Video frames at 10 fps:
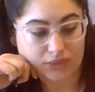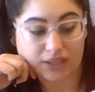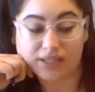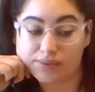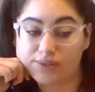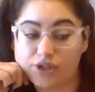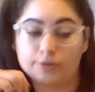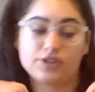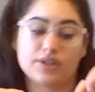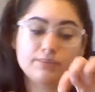This one's
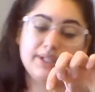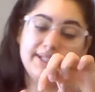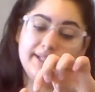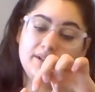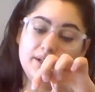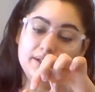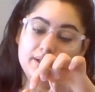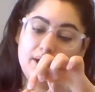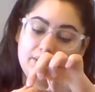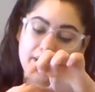almost completely gone.
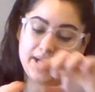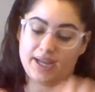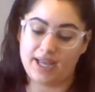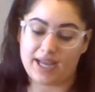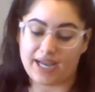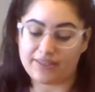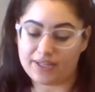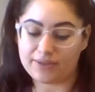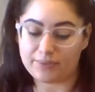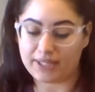Okay. I think
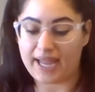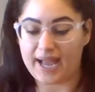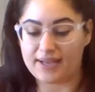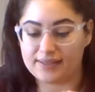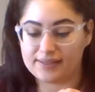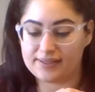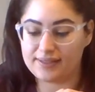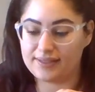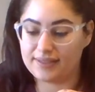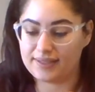it really has
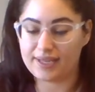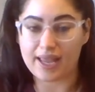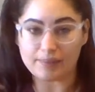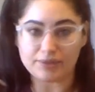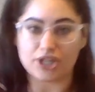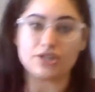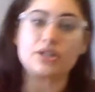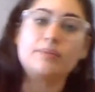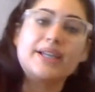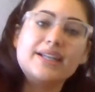kept
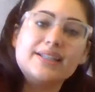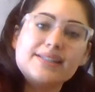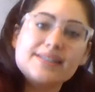changing because